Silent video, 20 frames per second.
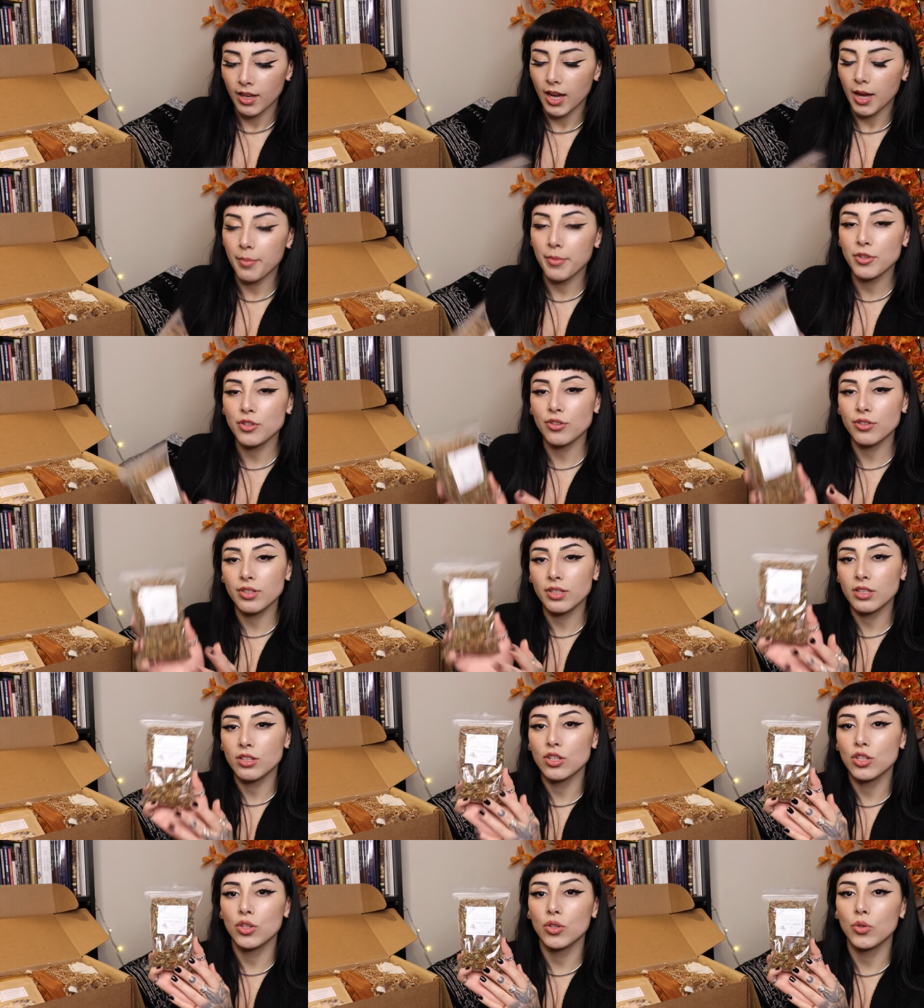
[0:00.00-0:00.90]
I'm
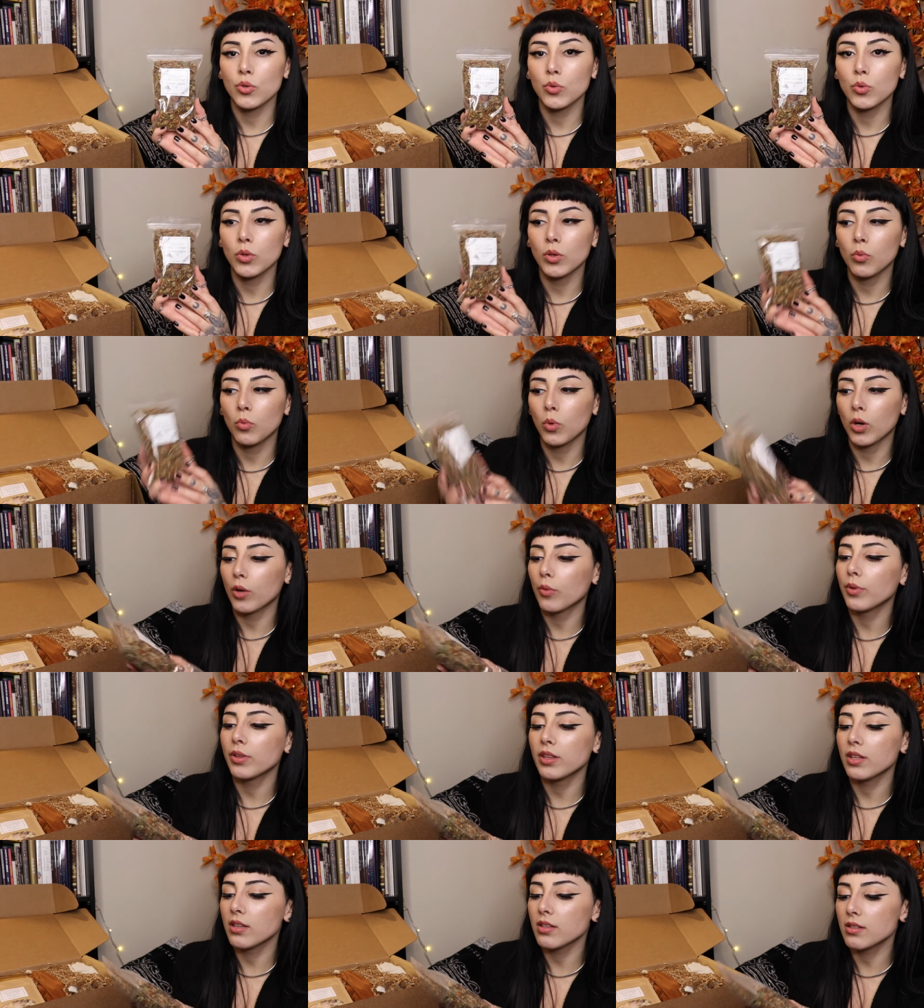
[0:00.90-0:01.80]
interested to work
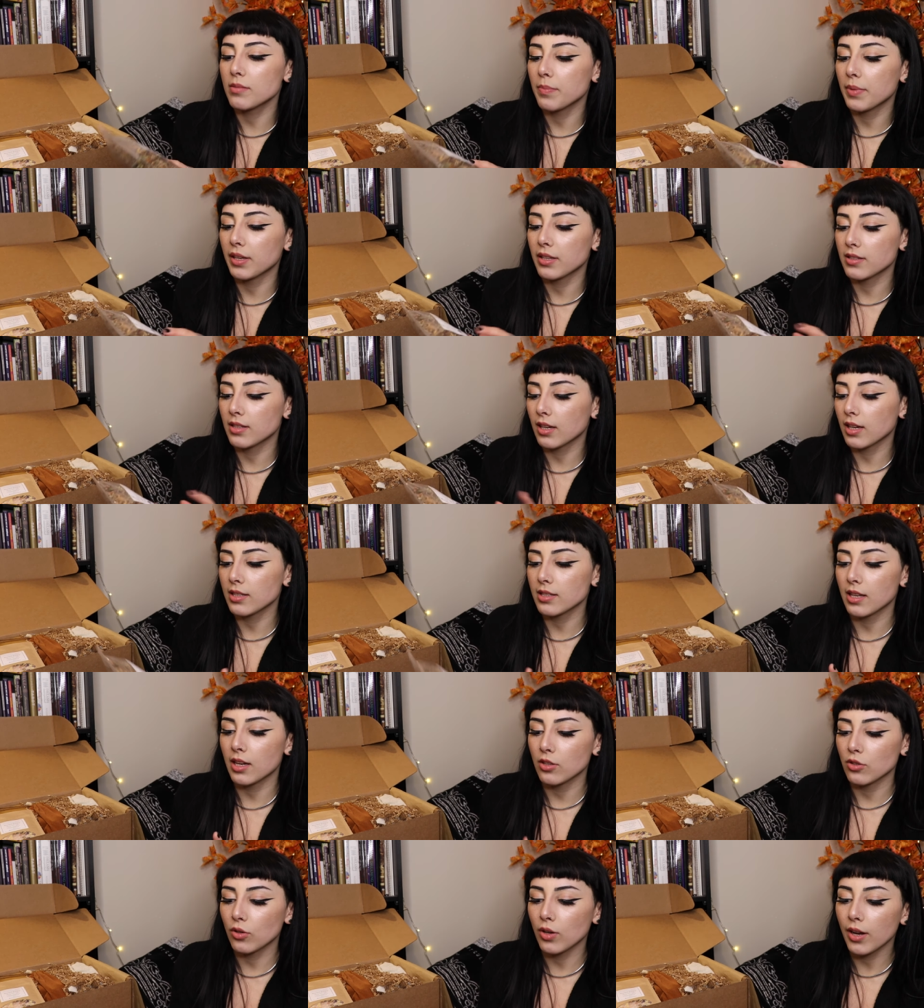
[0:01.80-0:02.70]
with this because like I
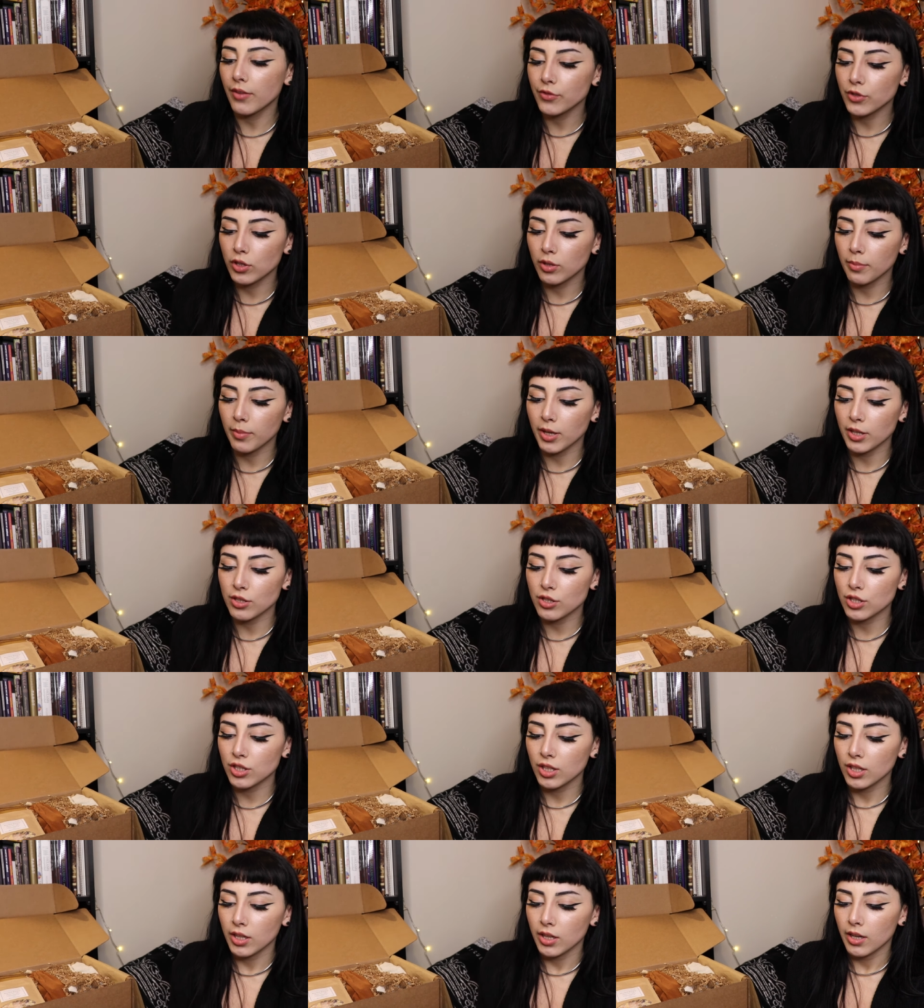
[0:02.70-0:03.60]
said, I don't have too
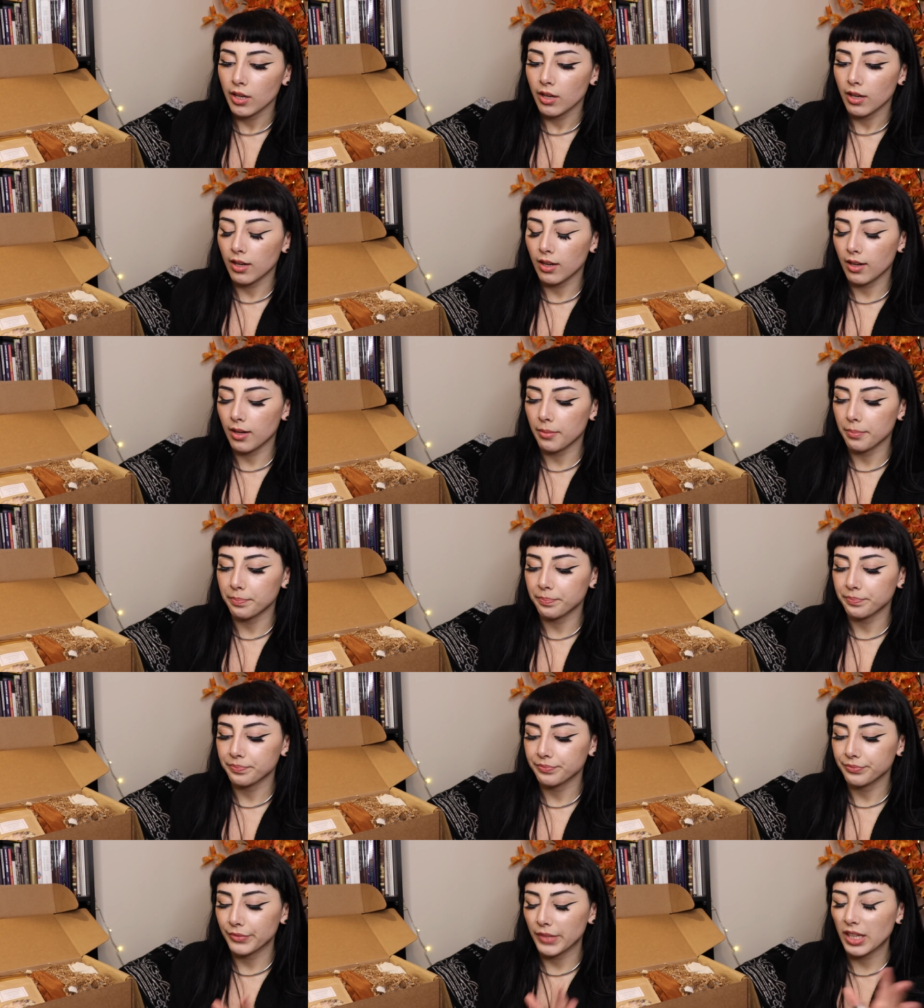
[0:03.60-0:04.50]
much um,
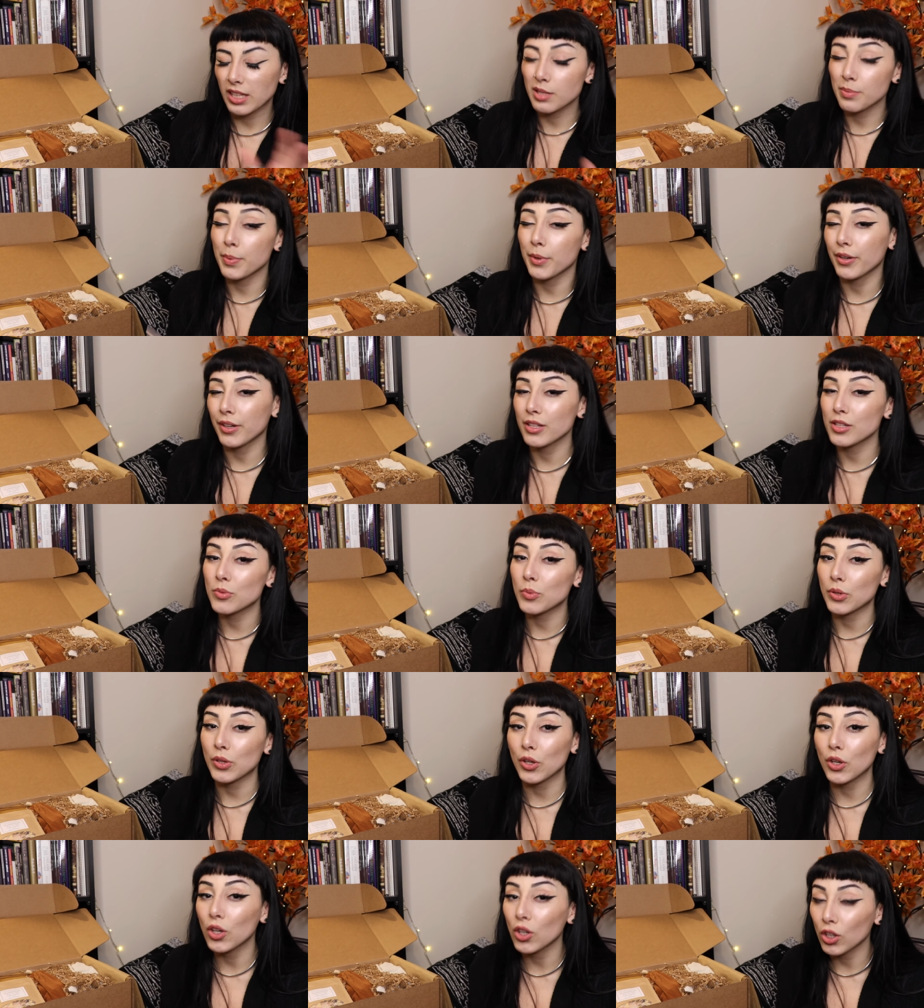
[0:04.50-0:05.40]
experience
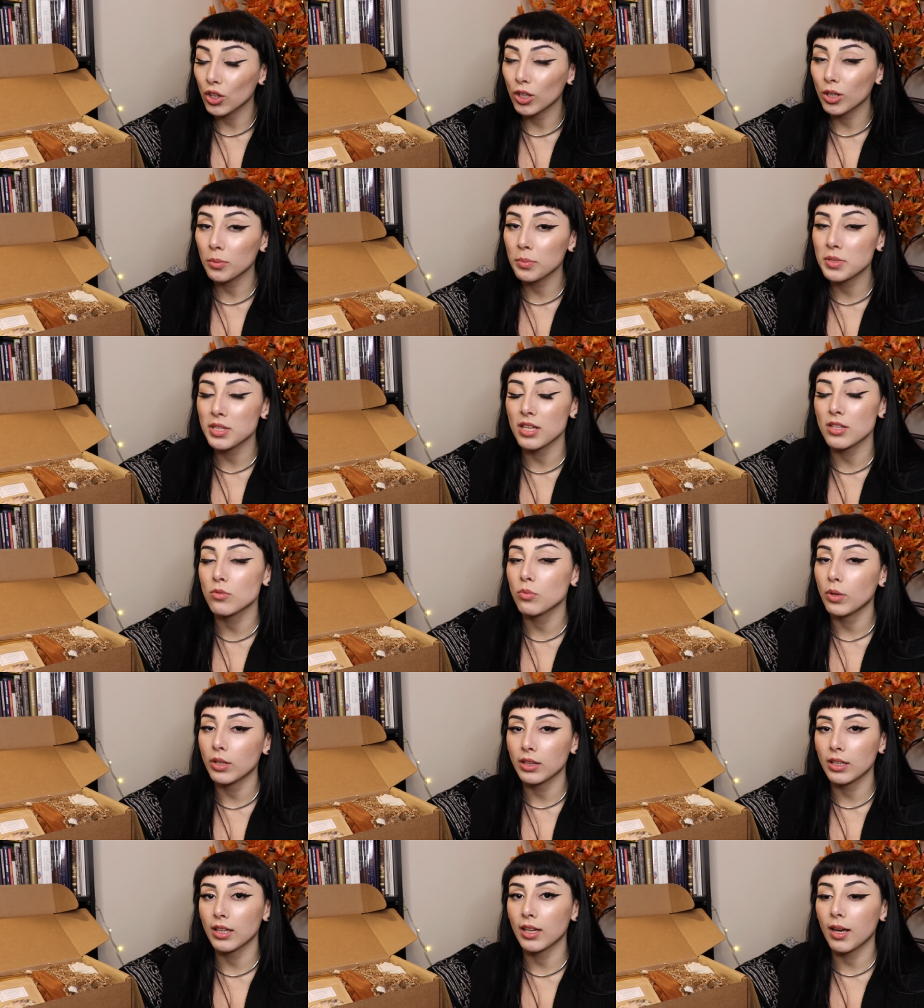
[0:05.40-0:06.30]
with herbs. That's
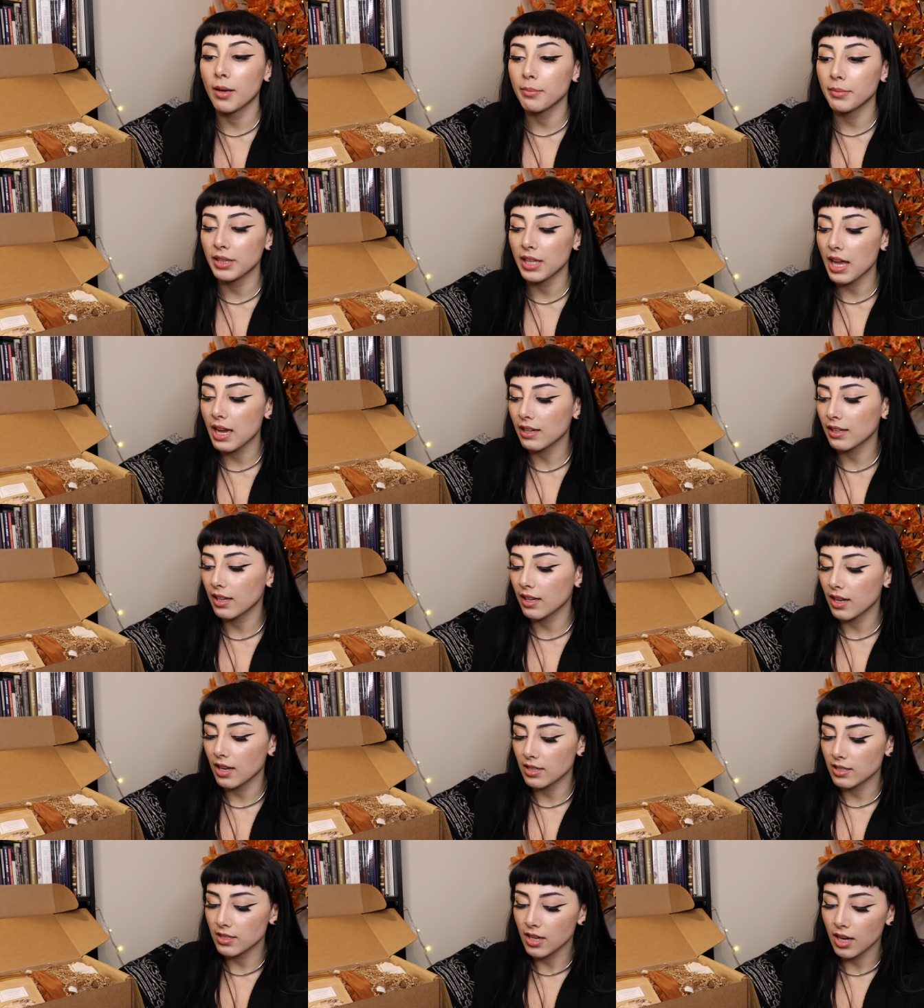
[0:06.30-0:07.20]
one thing I'm lacking
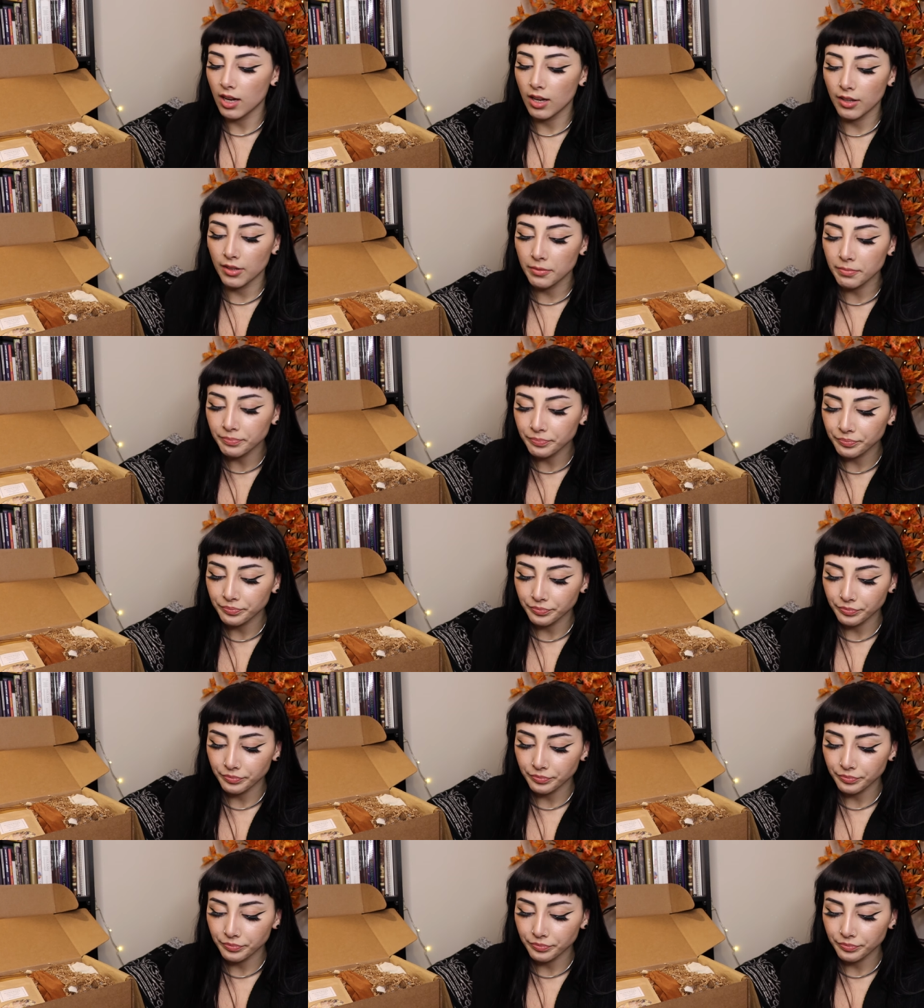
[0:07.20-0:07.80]
a ton.